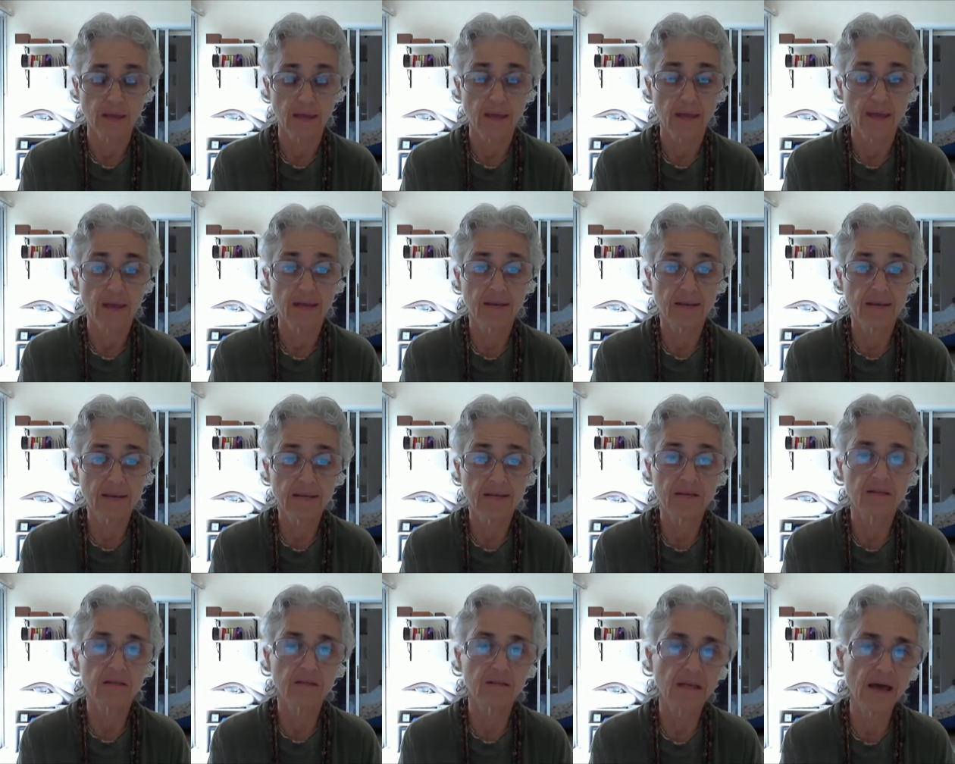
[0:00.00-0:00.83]
And he
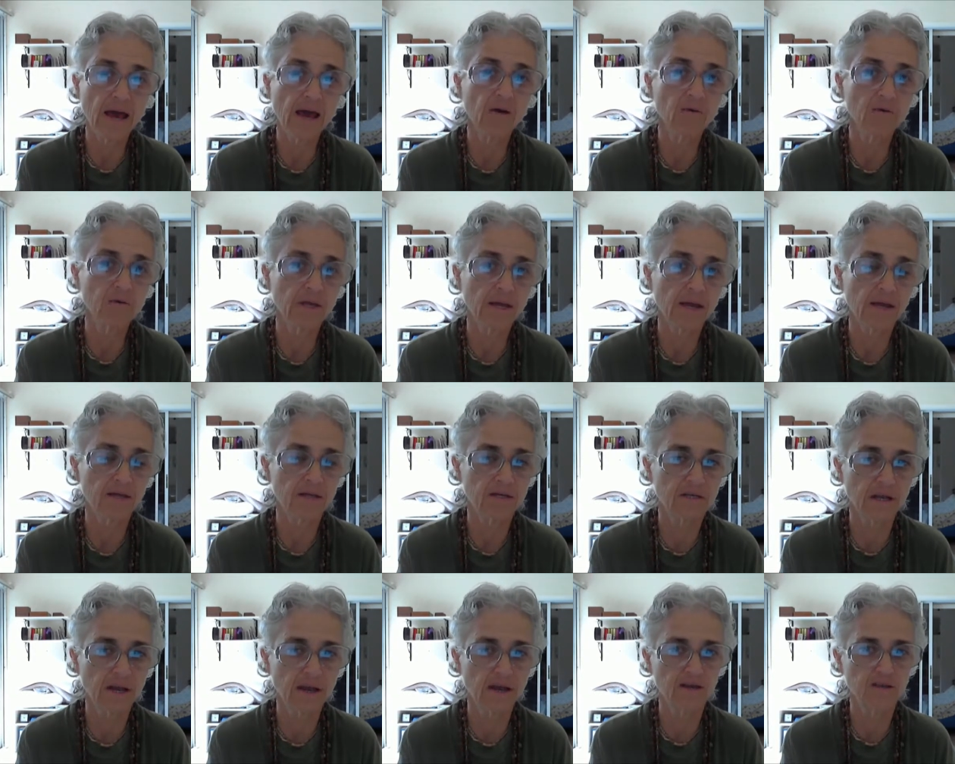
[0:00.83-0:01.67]
allowed that
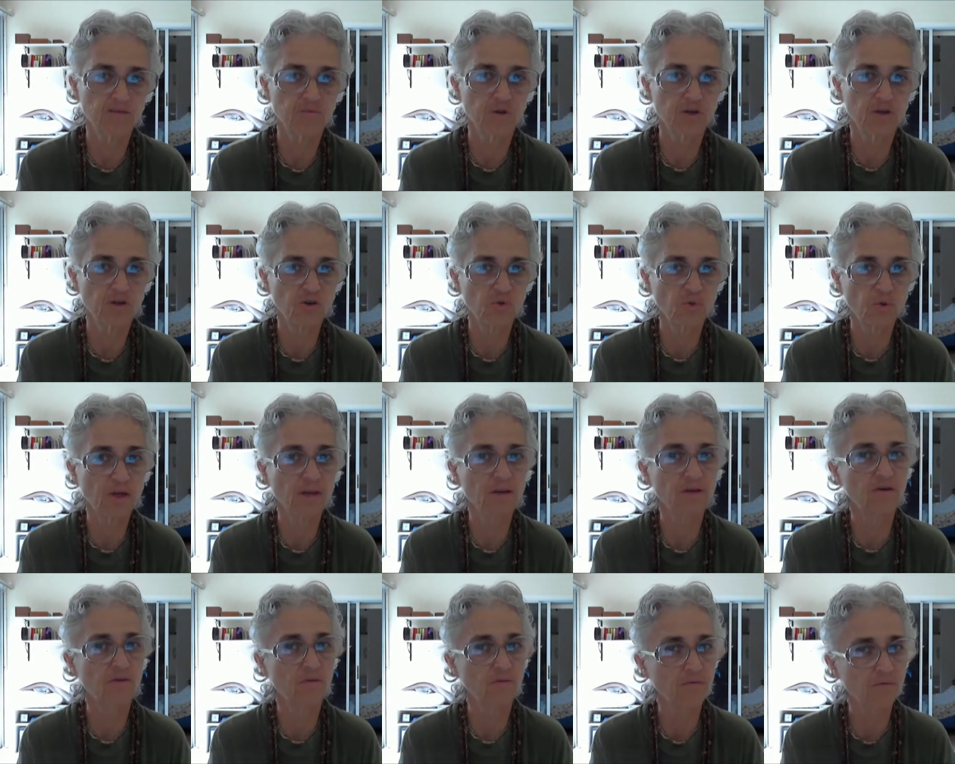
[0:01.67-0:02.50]
attachment to
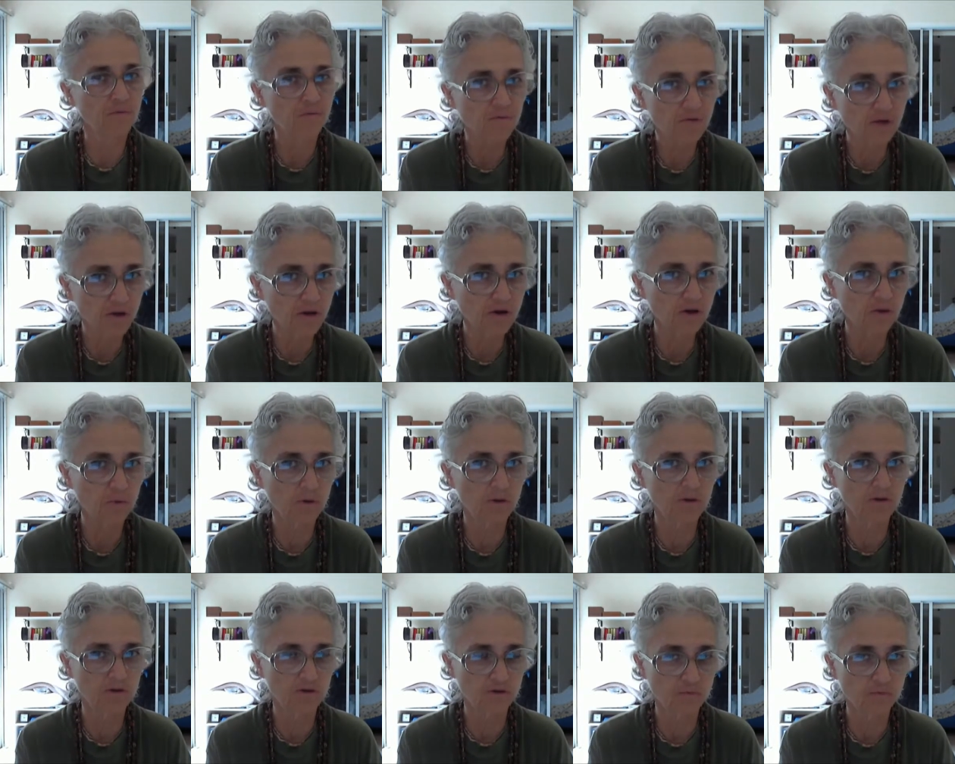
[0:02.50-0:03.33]
interfere with
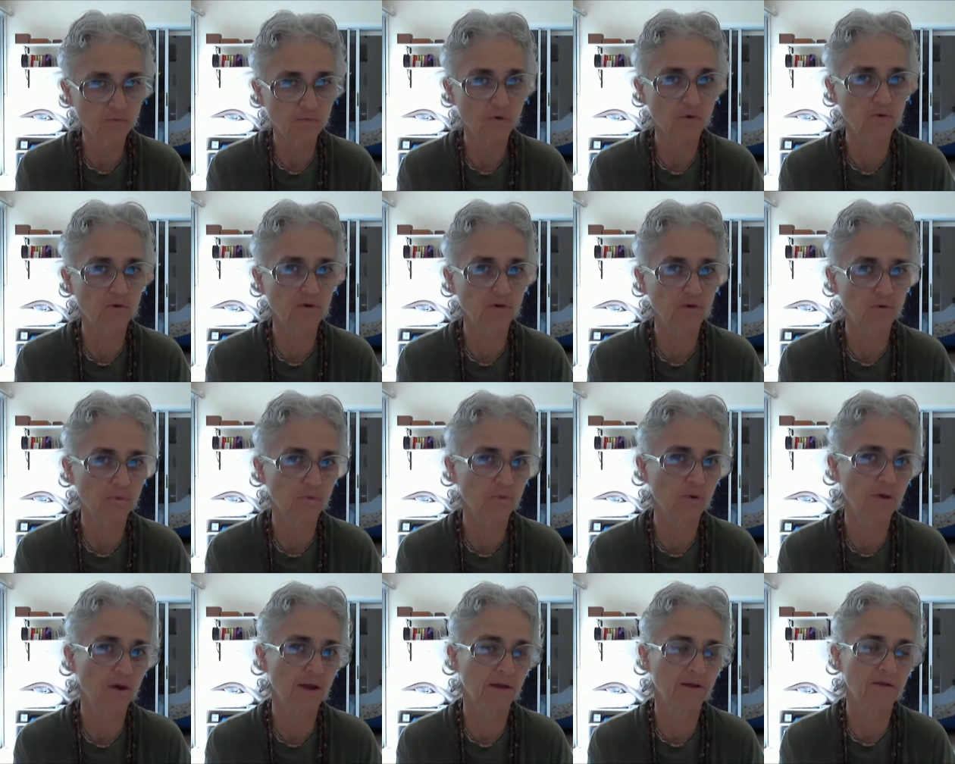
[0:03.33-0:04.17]
his devotional
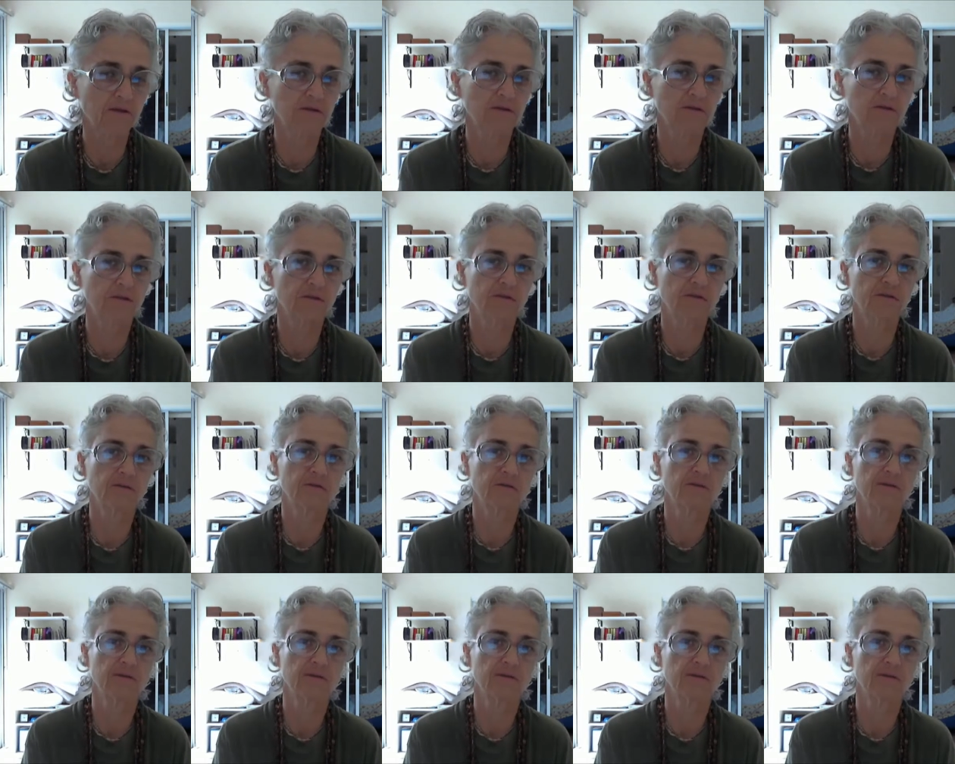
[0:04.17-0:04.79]
practices.